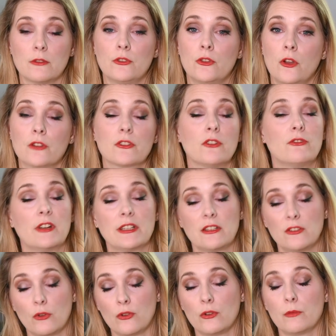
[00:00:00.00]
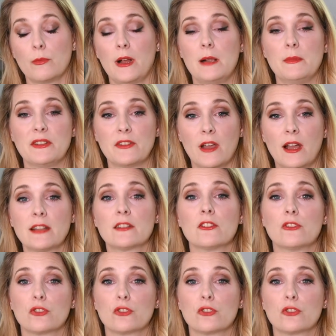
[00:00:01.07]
Not retinol palmitate,